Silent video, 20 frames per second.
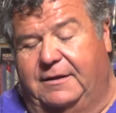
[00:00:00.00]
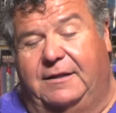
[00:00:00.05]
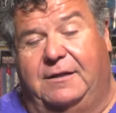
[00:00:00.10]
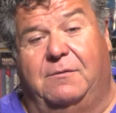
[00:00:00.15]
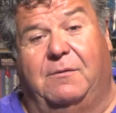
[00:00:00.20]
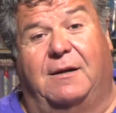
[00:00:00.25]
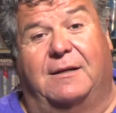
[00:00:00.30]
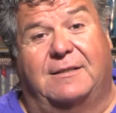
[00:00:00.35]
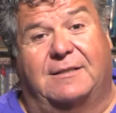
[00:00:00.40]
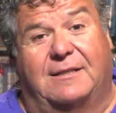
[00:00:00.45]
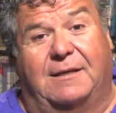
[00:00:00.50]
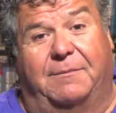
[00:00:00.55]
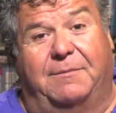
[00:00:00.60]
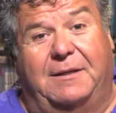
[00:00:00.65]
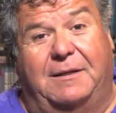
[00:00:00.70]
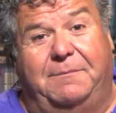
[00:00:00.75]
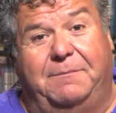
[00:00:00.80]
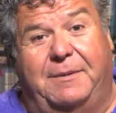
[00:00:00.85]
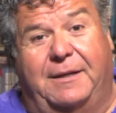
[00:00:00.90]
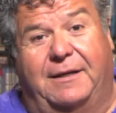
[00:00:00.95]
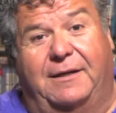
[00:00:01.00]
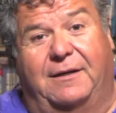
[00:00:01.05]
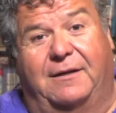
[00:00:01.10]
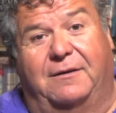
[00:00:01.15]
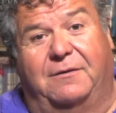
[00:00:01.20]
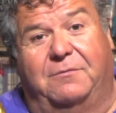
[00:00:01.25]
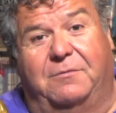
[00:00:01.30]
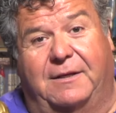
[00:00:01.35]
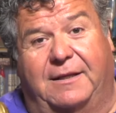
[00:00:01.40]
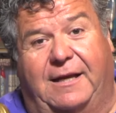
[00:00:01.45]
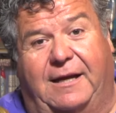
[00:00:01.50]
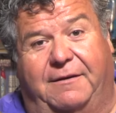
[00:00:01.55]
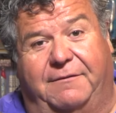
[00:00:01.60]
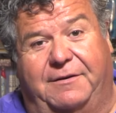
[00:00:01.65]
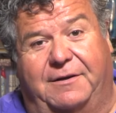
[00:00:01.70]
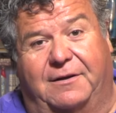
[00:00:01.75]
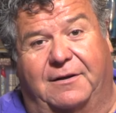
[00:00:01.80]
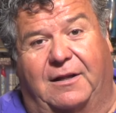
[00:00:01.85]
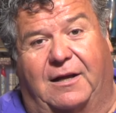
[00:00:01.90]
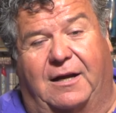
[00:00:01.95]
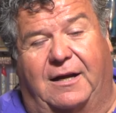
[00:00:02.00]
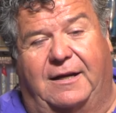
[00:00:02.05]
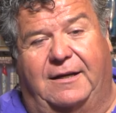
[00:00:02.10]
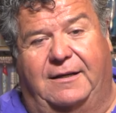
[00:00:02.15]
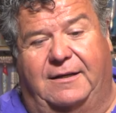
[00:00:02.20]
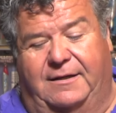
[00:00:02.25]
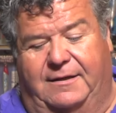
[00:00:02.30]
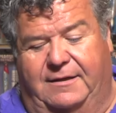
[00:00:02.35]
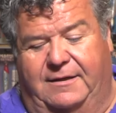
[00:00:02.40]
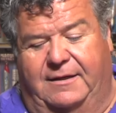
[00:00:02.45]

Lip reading: You want something bigger with heavier line.